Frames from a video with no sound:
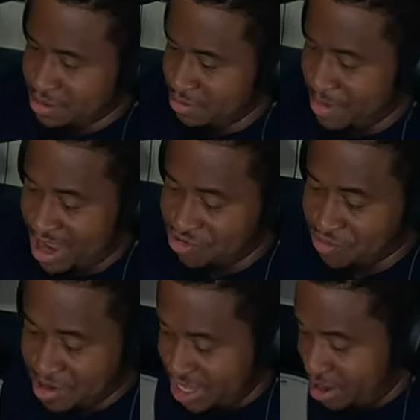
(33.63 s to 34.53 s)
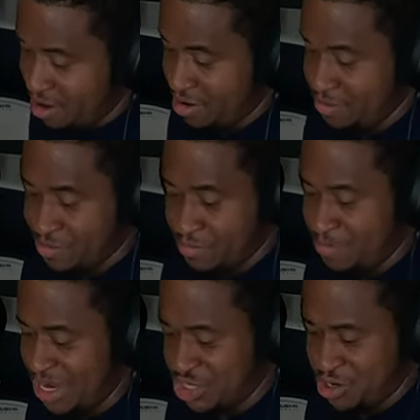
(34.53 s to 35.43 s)
the module here.
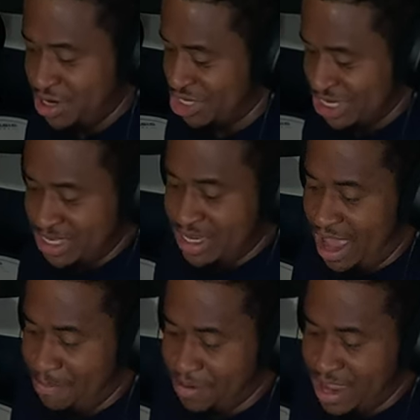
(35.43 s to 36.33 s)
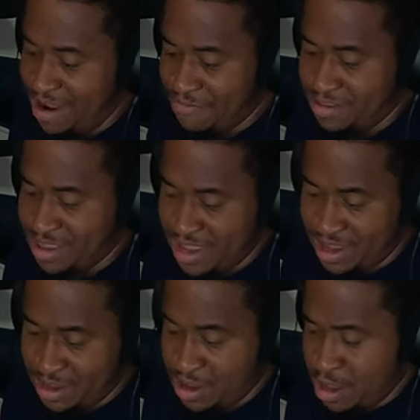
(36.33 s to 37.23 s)
Make sure to just copy
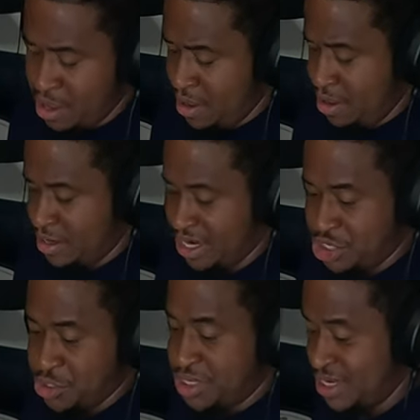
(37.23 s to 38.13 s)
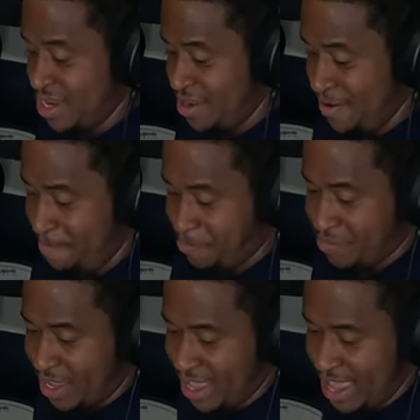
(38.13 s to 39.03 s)
everything that you see.
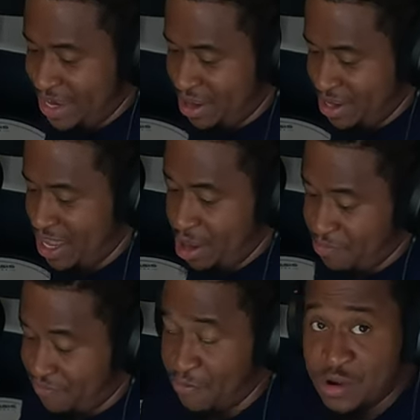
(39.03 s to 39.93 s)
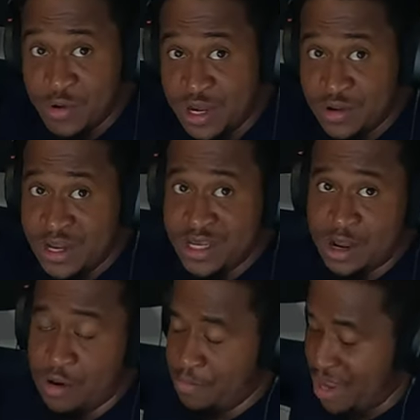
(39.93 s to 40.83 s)
And uh, yeah, before we do this
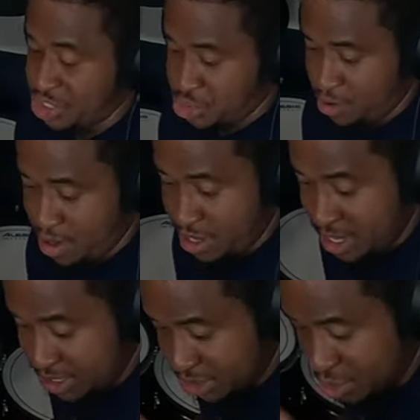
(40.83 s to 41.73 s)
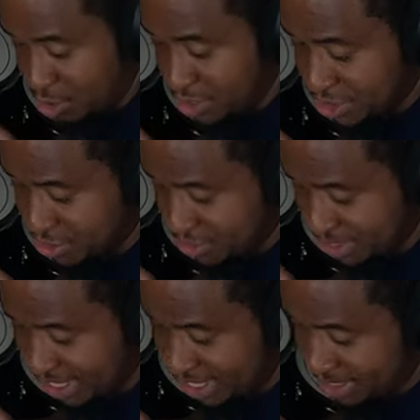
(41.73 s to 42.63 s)
though, make sure to go into your
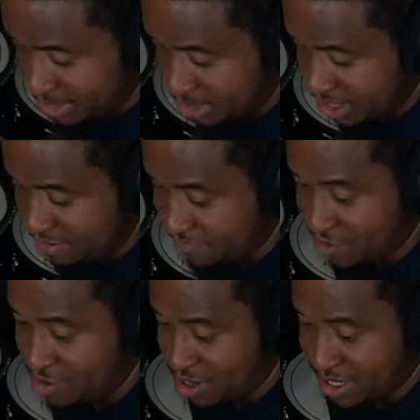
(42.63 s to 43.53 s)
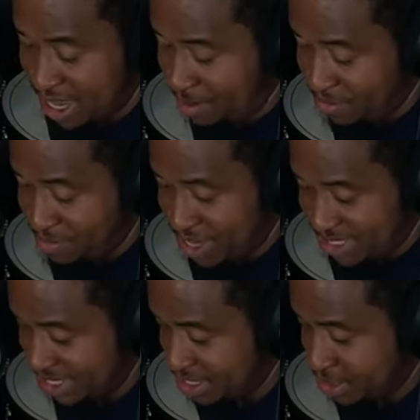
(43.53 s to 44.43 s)
settings. If you're going to copy my
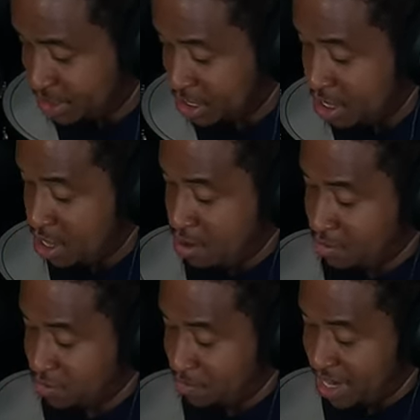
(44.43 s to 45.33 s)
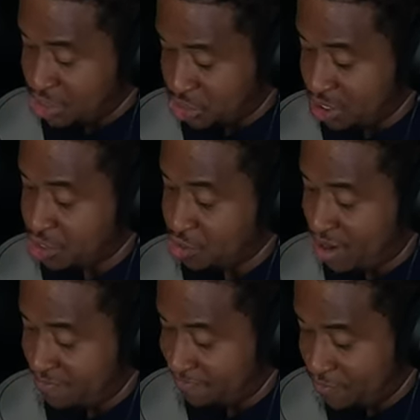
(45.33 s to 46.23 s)
settings, make sure to do
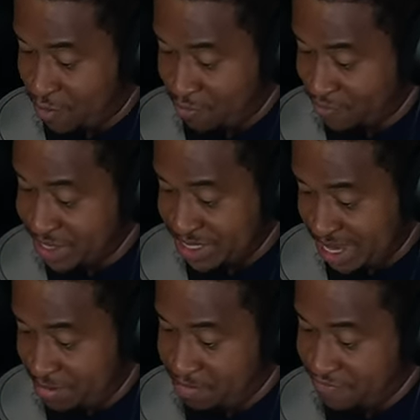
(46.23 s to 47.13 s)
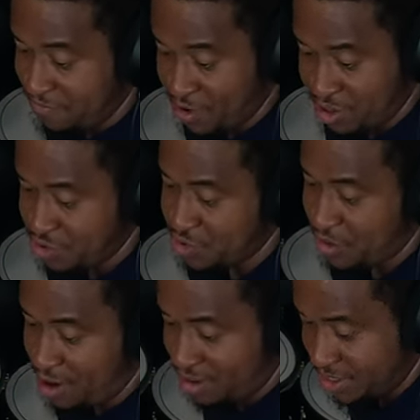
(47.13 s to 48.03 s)
a full reset before you do
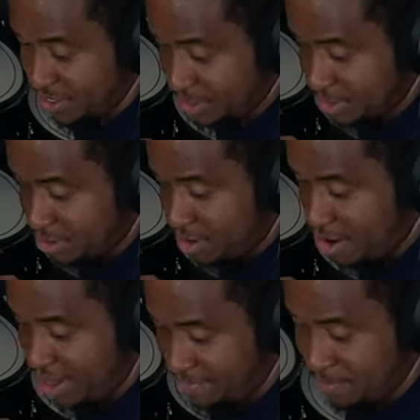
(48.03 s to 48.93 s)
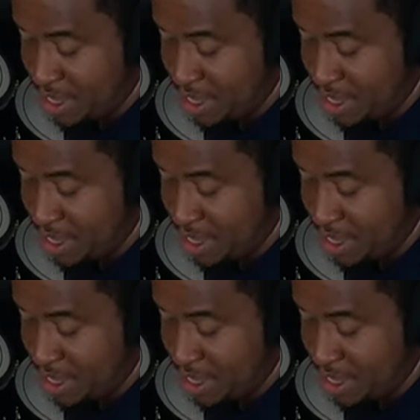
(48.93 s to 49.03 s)
all of this, all right?